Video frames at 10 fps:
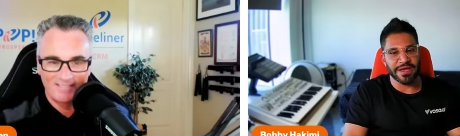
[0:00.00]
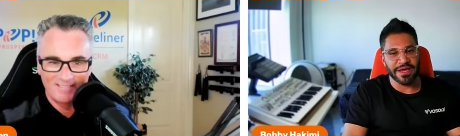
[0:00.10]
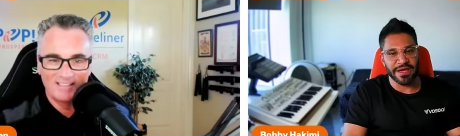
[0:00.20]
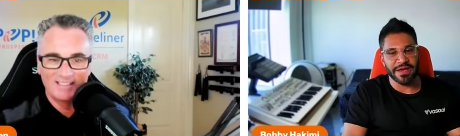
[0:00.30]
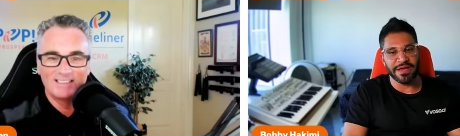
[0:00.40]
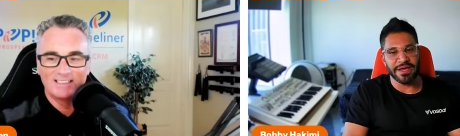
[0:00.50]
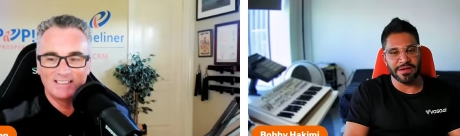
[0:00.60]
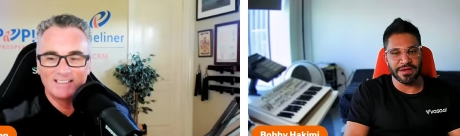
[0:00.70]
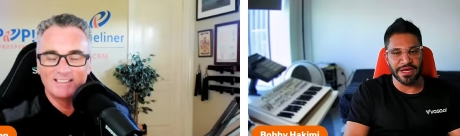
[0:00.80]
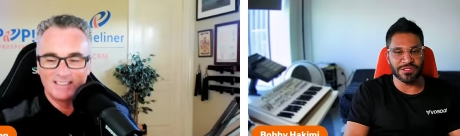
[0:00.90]
Speaker 1: AI
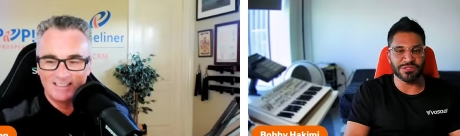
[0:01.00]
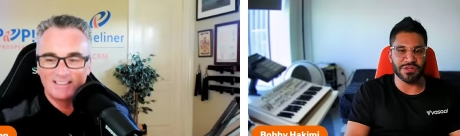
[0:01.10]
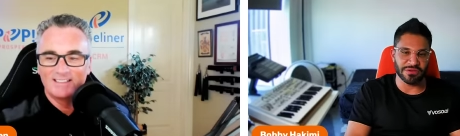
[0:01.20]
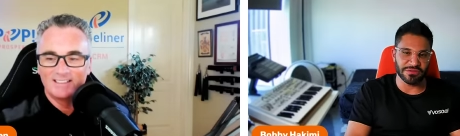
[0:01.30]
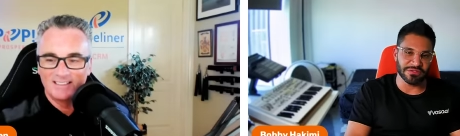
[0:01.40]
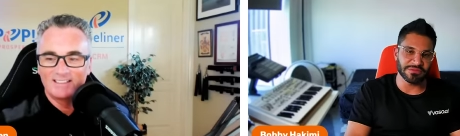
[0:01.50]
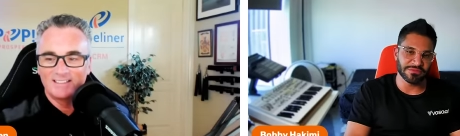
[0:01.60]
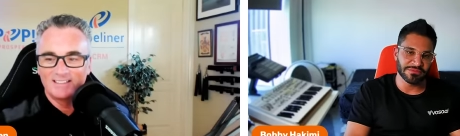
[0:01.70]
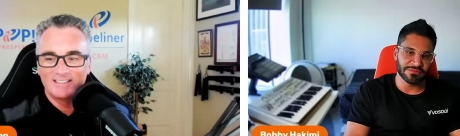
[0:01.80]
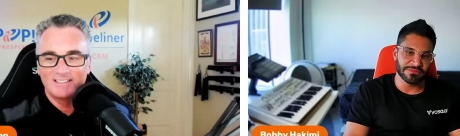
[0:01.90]
agent talking to you.
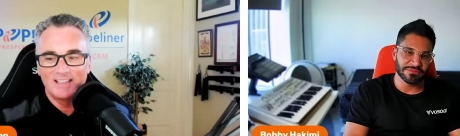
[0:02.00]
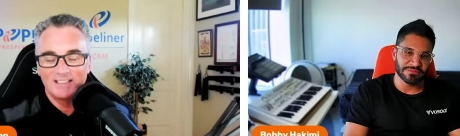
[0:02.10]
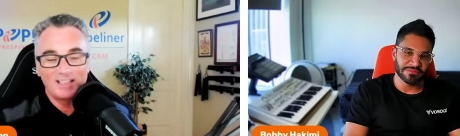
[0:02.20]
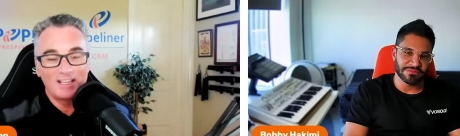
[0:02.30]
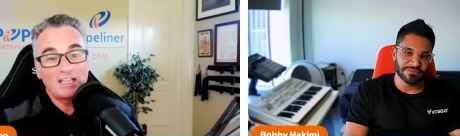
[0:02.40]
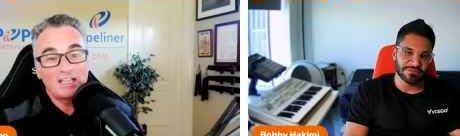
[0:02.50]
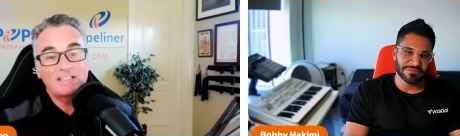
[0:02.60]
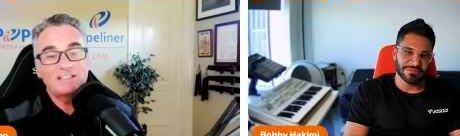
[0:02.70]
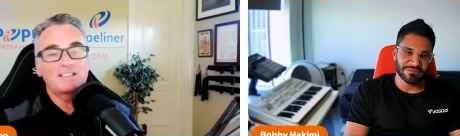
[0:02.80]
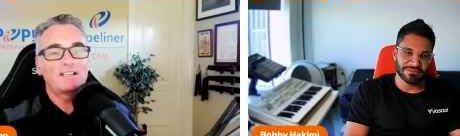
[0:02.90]
Yeah, and I
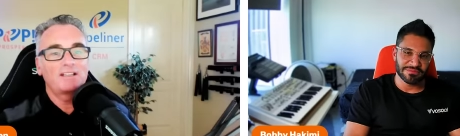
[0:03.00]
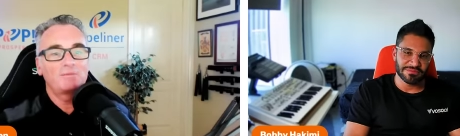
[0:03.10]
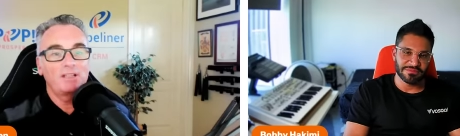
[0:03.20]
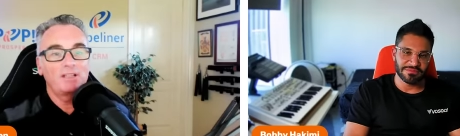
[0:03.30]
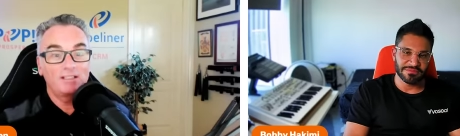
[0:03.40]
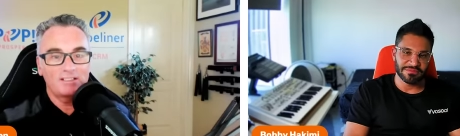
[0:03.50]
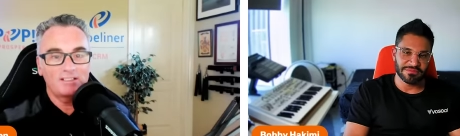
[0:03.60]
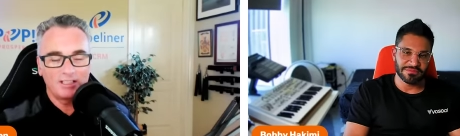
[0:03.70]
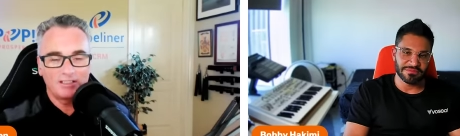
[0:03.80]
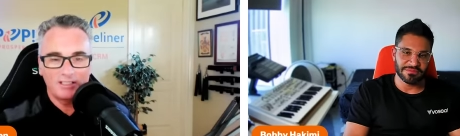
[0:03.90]
think
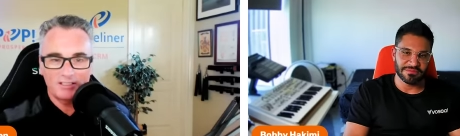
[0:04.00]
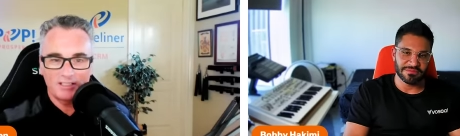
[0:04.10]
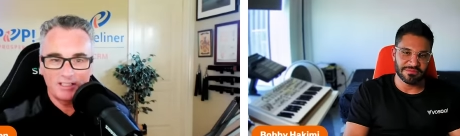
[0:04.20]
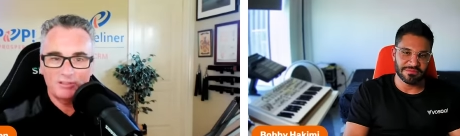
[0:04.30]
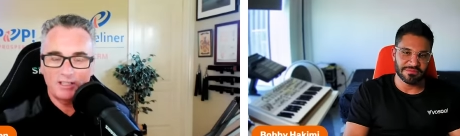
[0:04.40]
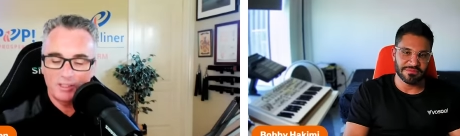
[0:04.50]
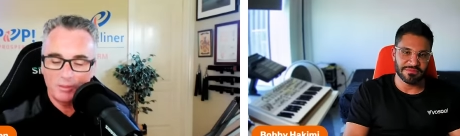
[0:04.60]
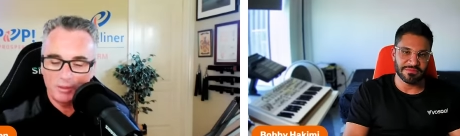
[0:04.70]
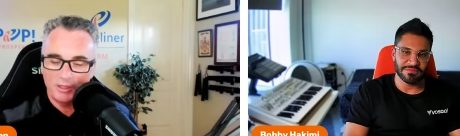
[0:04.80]
that's interesting. But